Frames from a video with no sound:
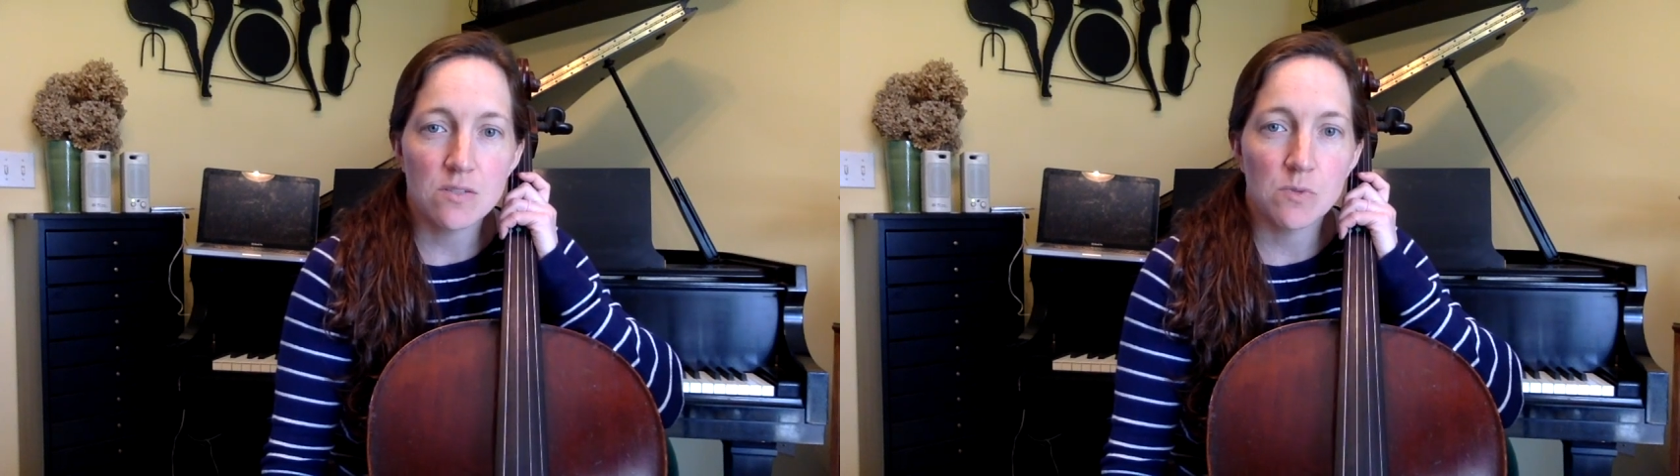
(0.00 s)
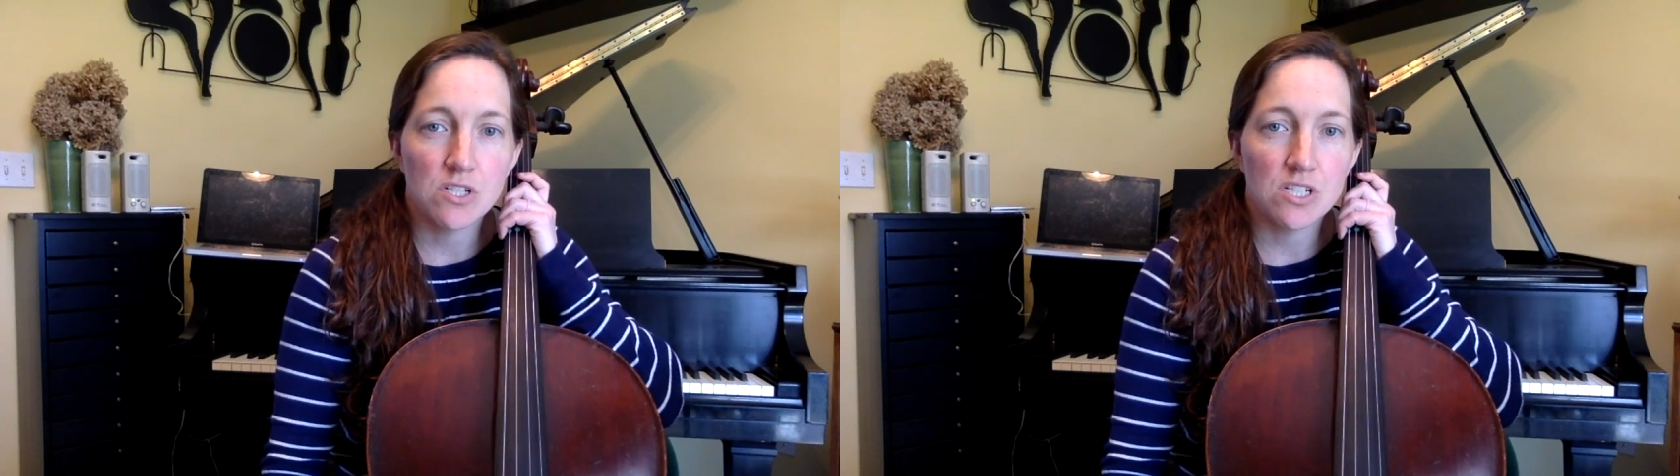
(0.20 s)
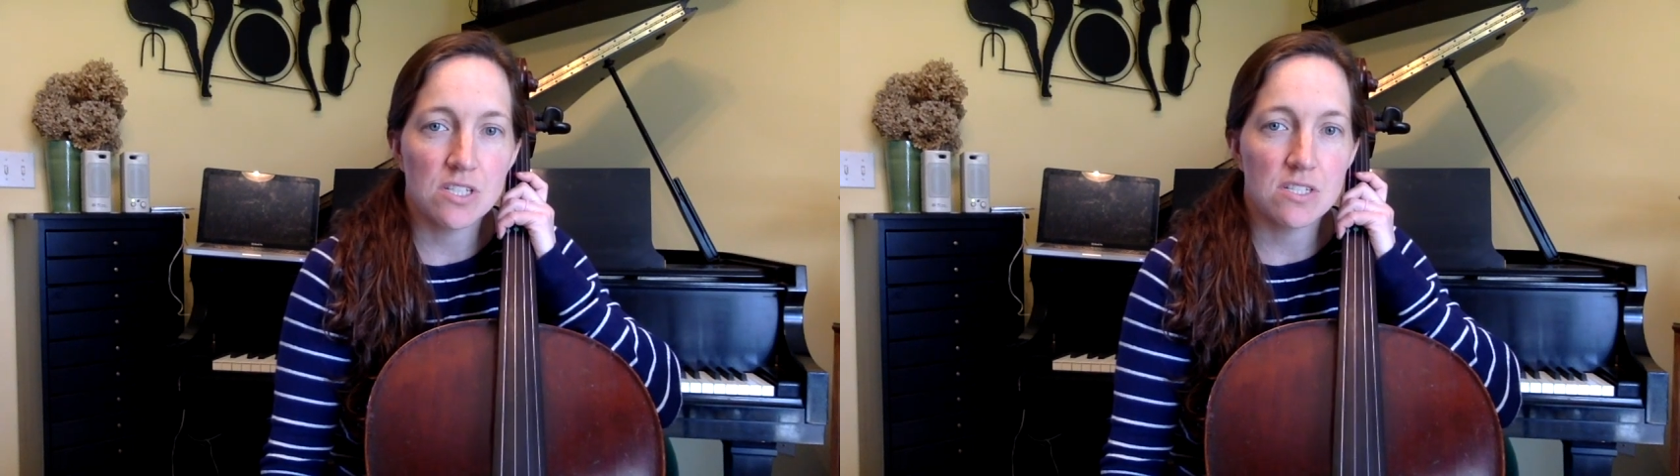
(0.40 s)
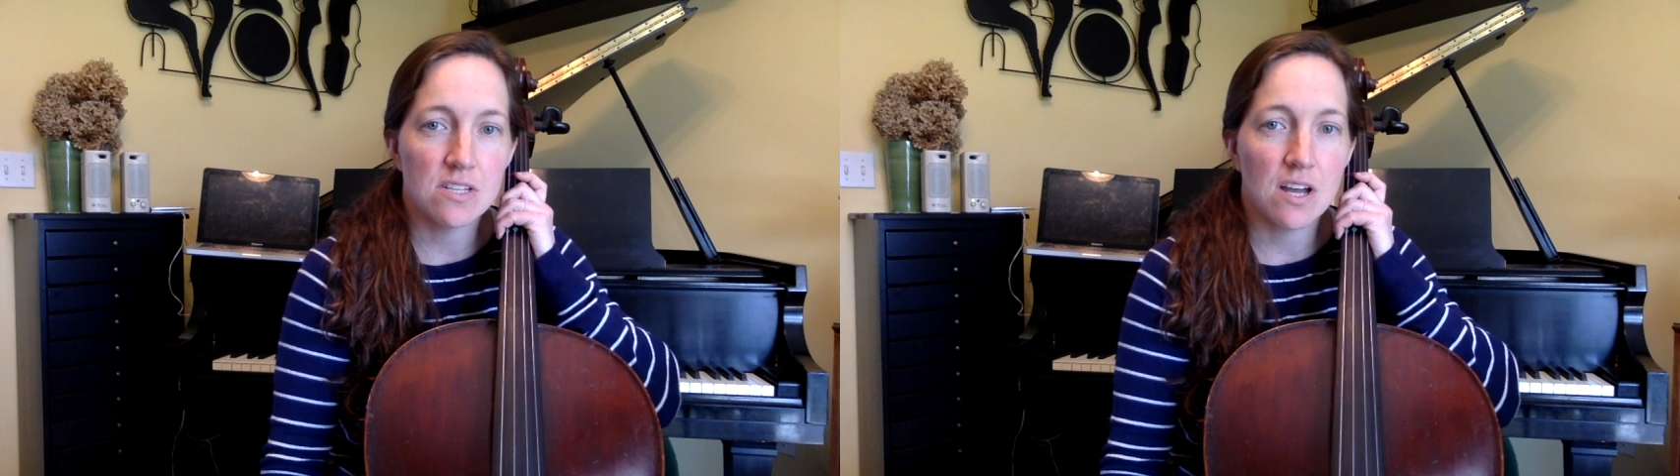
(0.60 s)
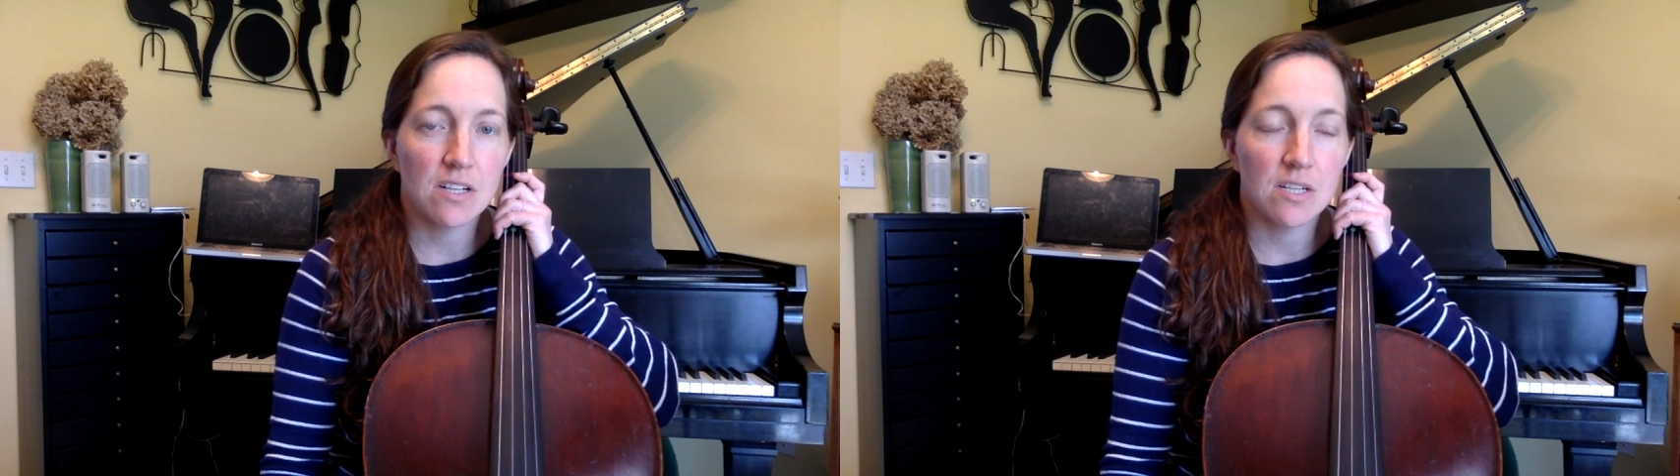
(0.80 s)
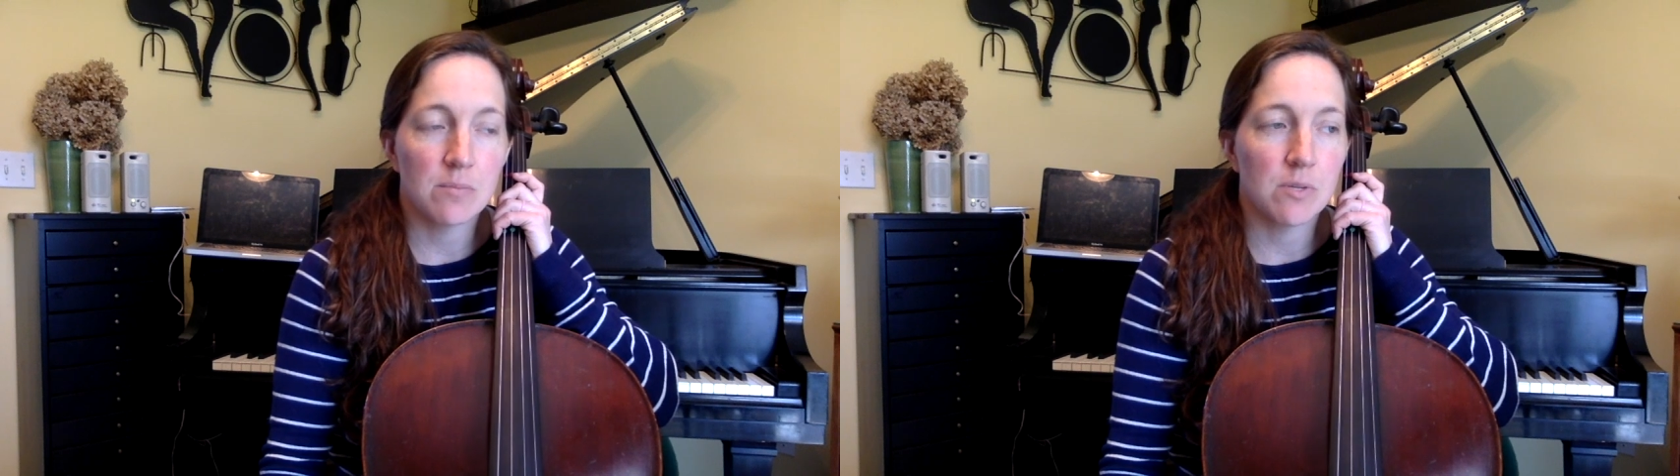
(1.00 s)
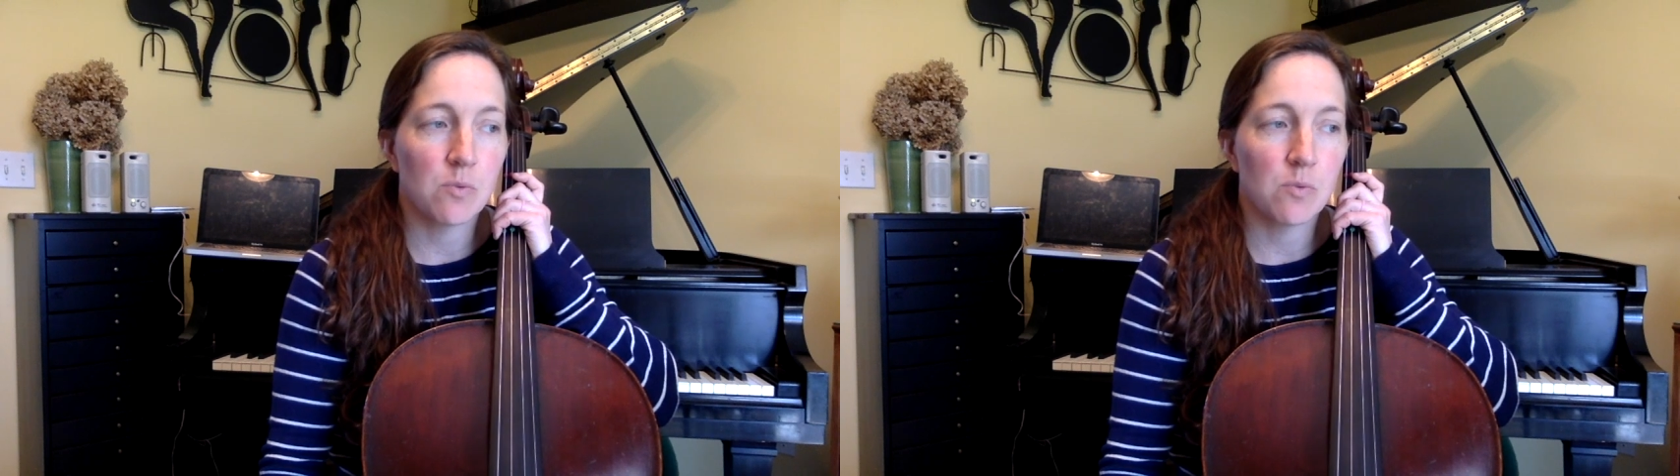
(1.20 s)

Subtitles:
which is song number